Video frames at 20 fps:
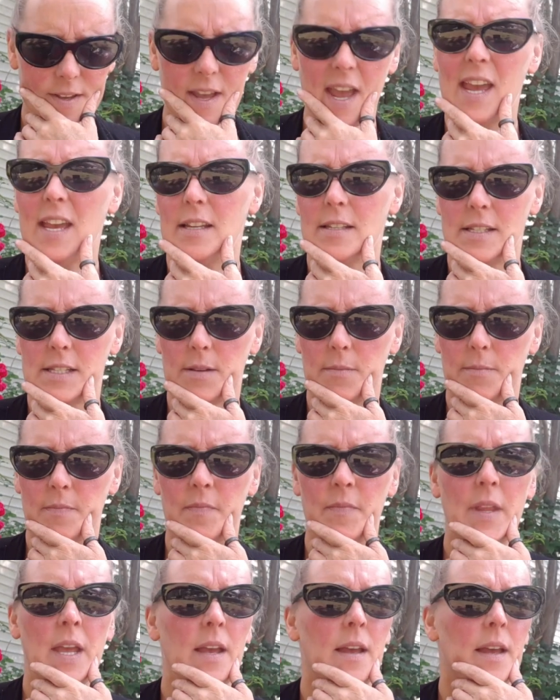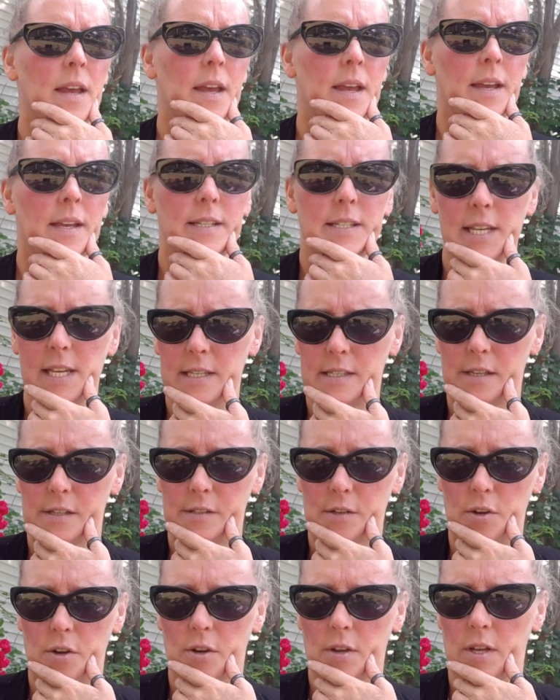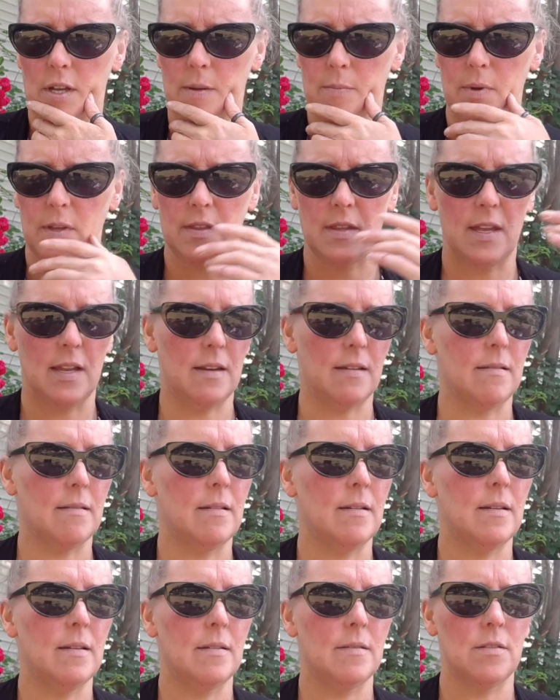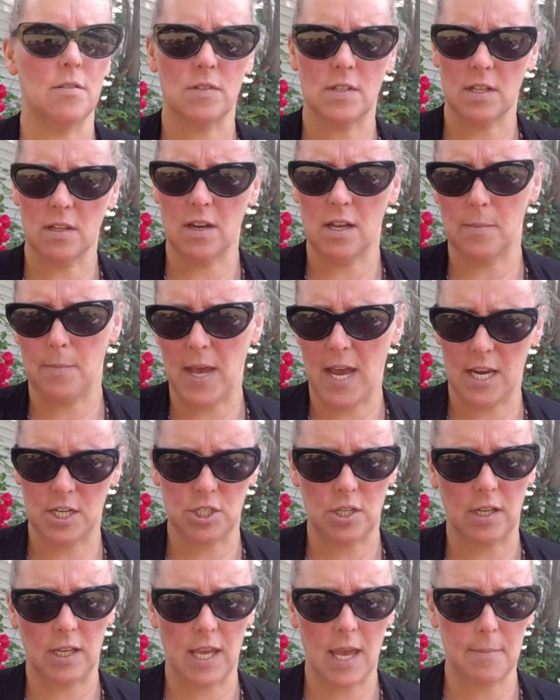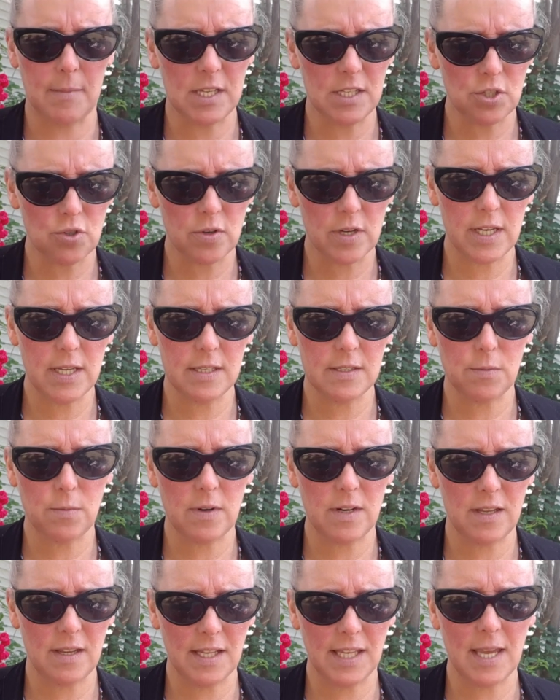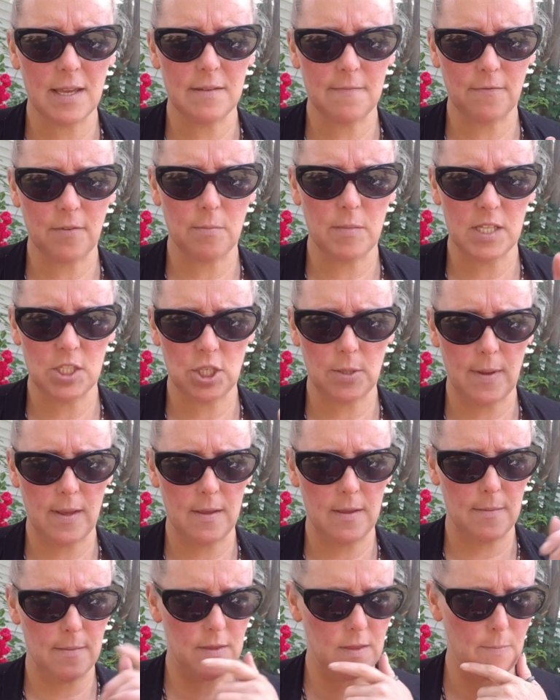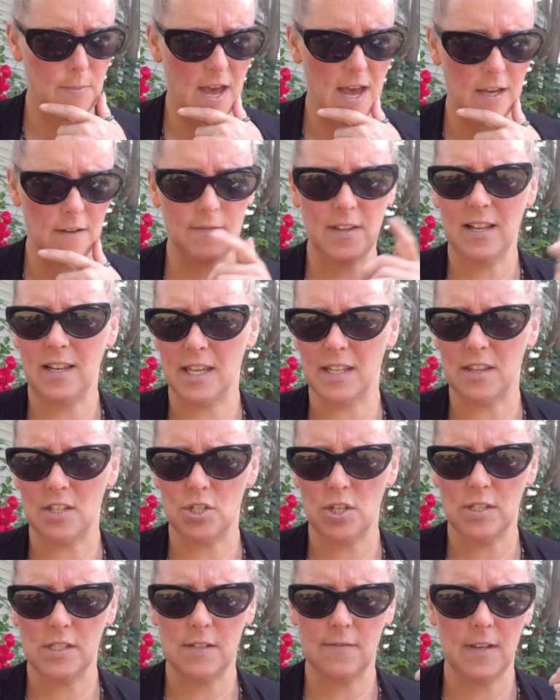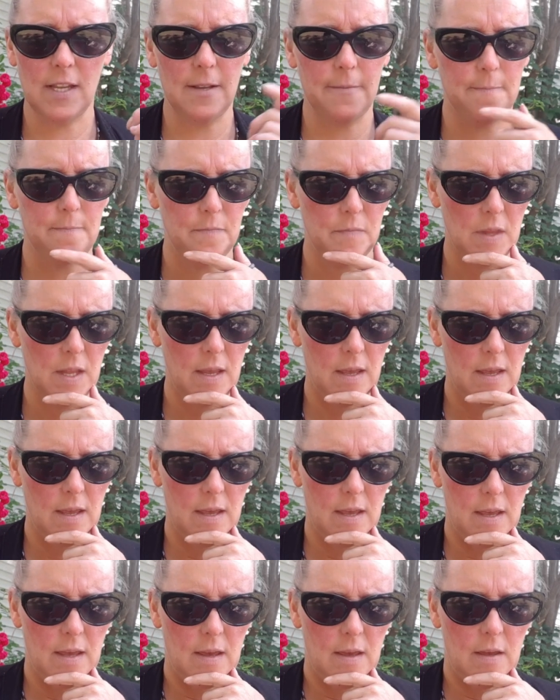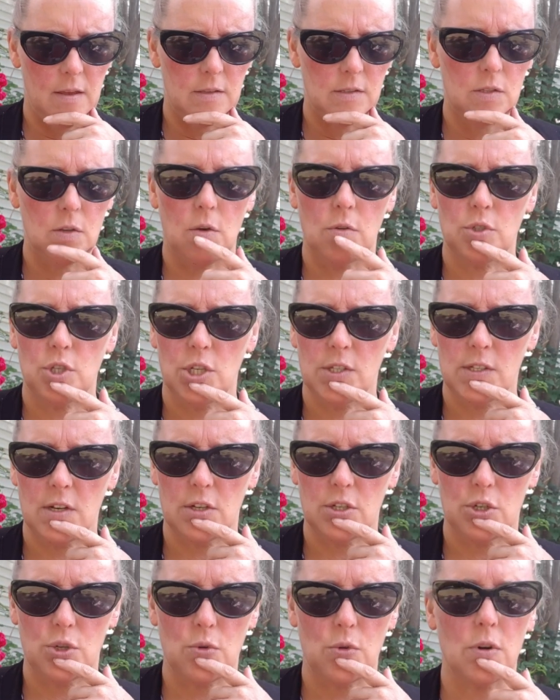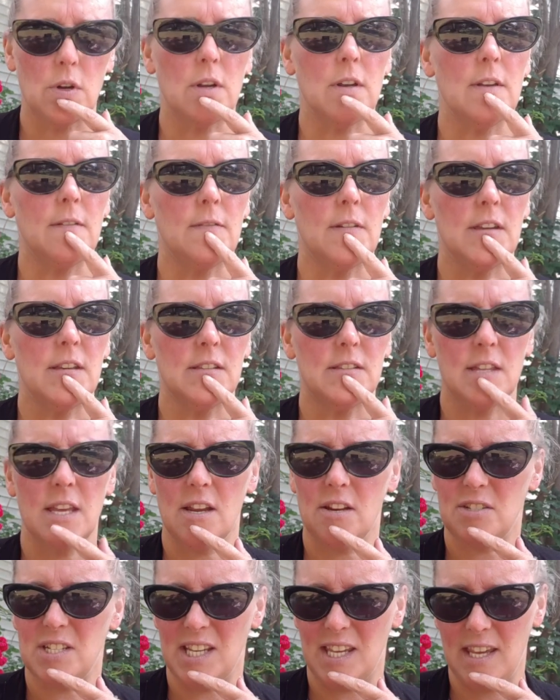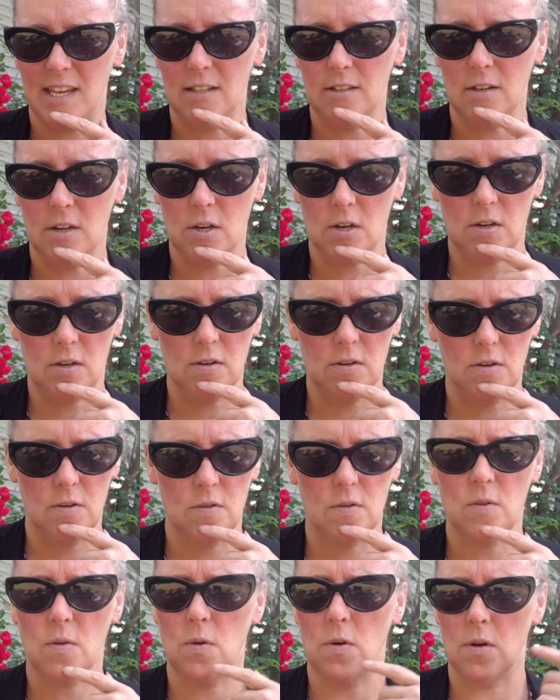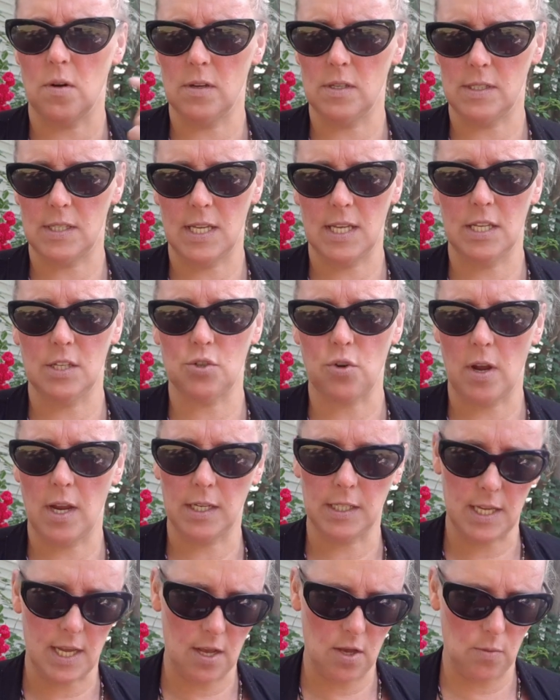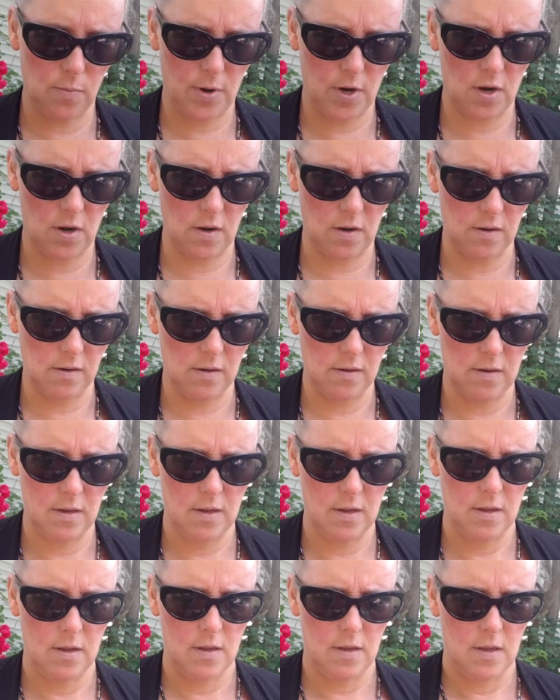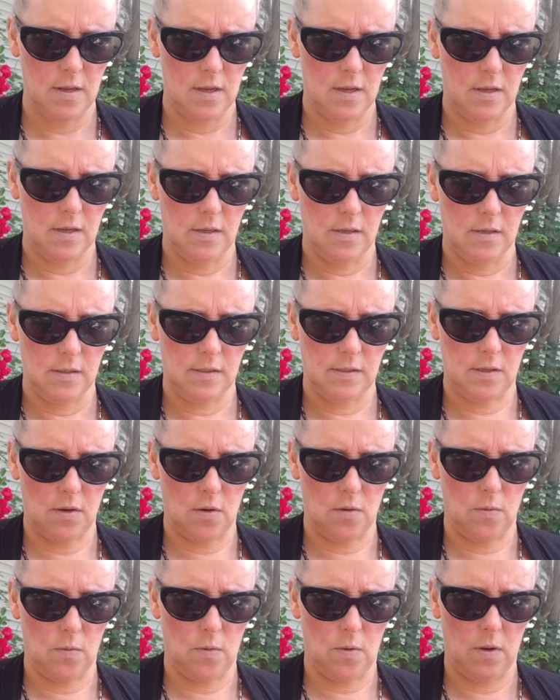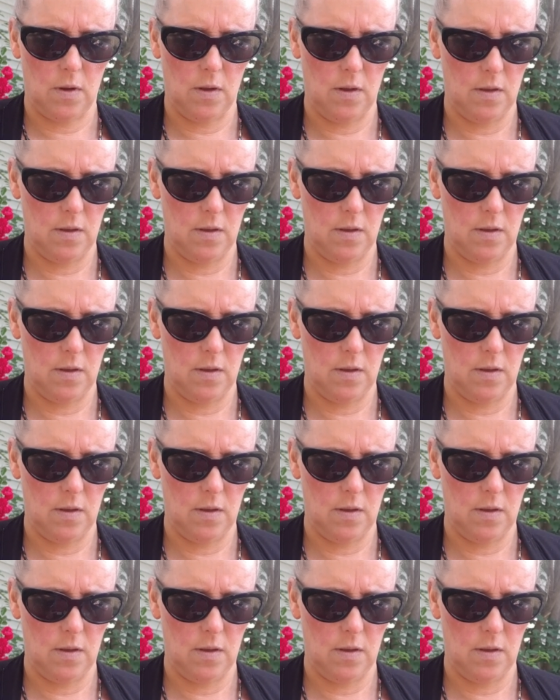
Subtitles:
handsome, teases her, but then there's a lot of passion and chemistry is what I get from the back of it, like the gist of it. So she's not sure if he's there to kill her, or is he trying to help her. So,